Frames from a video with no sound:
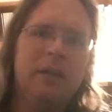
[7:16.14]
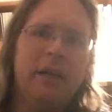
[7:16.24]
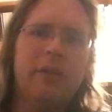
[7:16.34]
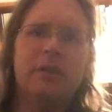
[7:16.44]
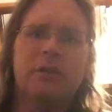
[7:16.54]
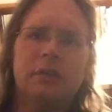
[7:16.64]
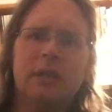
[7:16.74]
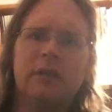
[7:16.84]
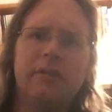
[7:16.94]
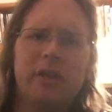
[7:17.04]
Now, their
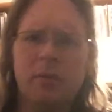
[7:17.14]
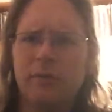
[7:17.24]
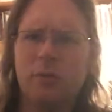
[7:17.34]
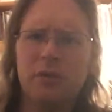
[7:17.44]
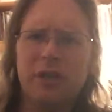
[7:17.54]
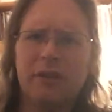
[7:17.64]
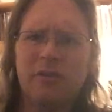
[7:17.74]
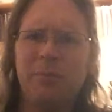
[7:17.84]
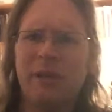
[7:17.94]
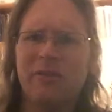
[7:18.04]
uh, Saber Forge
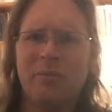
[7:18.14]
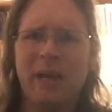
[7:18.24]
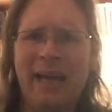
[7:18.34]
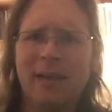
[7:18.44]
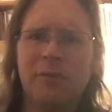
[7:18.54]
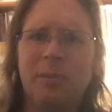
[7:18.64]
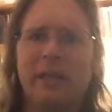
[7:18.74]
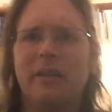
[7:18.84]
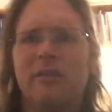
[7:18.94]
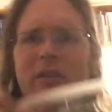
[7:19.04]
actually makes some axe
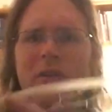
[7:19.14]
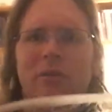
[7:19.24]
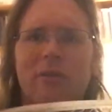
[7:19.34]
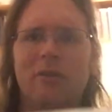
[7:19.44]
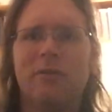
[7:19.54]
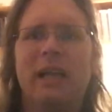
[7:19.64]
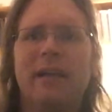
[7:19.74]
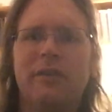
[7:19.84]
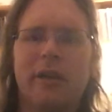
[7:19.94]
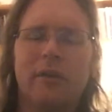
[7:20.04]
blades that use this
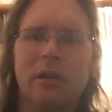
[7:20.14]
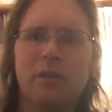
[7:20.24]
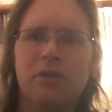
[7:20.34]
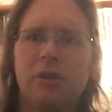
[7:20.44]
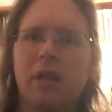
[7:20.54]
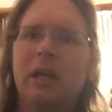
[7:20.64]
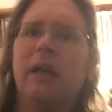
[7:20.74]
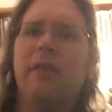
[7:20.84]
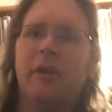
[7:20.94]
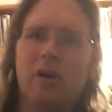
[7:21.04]
flat technology
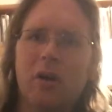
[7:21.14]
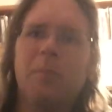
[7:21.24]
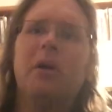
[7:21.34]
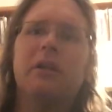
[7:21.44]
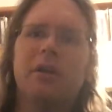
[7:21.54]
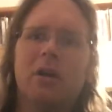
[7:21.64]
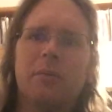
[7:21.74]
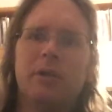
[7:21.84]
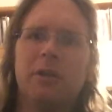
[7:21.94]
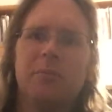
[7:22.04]
that are
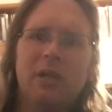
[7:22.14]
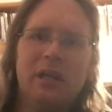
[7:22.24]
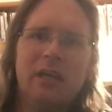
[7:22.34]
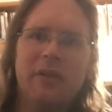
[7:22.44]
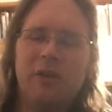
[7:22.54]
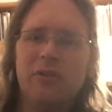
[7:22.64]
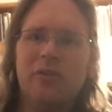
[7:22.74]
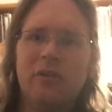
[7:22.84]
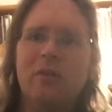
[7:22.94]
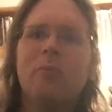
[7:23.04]
polycarbonate. They're
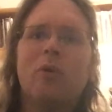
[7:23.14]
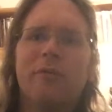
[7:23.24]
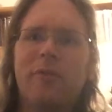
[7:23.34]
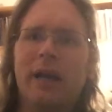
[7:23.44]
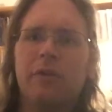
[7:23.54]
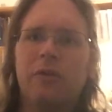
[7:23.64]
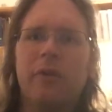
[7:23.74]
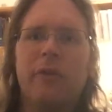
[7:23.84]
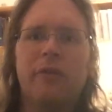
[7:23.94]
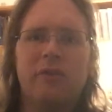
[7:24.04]
still more fragile
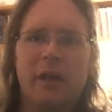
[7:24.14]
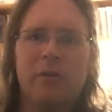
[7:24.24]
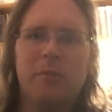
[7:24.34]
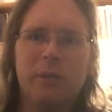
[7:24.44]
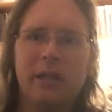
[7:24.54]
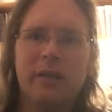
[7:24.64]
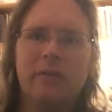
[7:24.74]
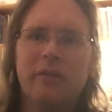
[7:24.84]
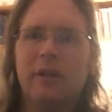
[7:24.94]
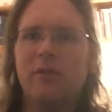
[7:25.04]
than the standard
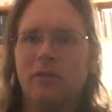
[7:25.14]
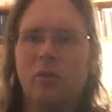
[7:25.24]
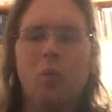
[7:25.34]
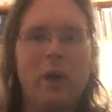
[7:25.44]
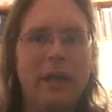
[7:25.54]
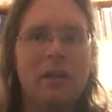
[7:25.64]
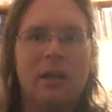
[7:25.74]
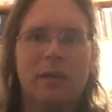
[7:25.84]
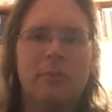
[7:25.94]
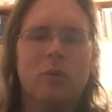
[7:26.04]
blades. They still weigh a
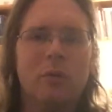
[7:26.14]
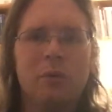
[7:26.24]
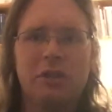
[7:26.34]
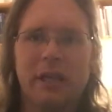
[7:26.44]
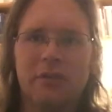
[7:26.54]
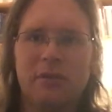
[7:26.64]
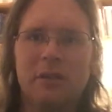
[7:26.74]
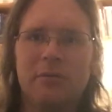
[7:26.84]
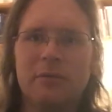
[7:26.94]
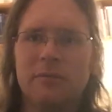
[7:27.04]
lot more, which
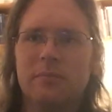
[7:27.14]
actually